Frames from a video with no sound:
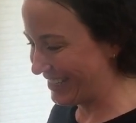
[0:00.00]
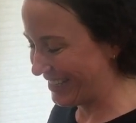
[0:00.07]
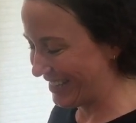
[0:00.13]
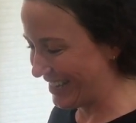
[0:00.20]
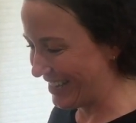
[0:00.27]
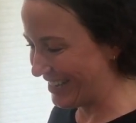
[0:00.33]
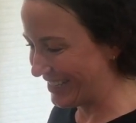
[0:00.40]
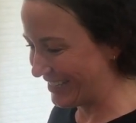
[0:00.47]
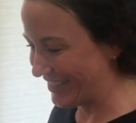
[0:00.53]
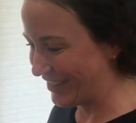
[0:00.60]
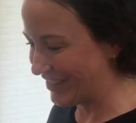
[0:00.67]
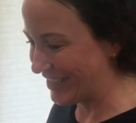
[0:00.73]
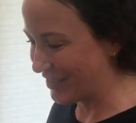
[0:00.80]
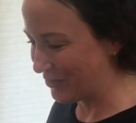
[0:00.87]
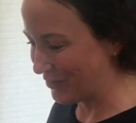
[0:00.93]
Yeah. So
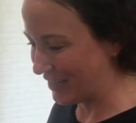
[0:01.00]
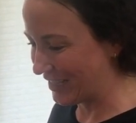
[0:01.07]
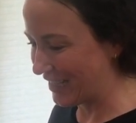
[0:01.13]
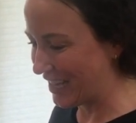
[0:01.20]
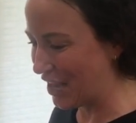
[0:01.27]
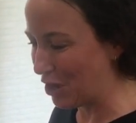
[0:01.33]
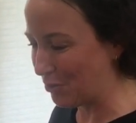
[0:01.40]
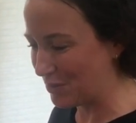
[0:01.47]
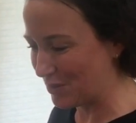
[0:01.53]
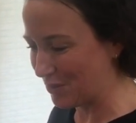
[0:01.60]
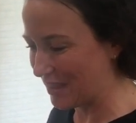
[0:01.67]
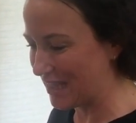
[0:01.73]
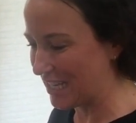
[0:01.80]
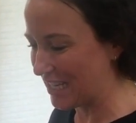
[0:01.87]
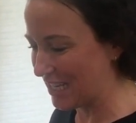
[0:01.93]
this really helps
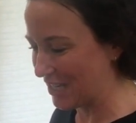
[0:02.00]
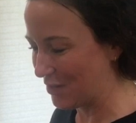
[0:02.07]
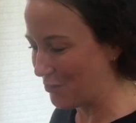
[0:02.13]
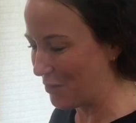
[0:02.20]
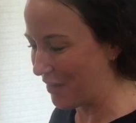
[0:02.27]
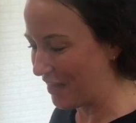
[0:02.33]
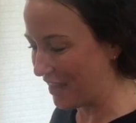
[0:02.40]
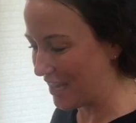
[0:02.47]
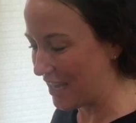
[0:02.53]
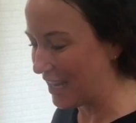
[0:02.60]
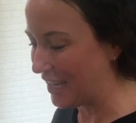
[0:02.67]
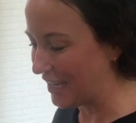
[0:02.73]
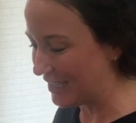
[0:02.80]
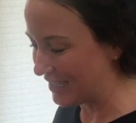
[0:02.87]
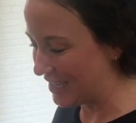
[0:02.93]
with the
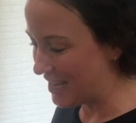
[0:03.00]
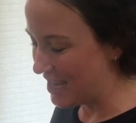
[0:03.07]
heat,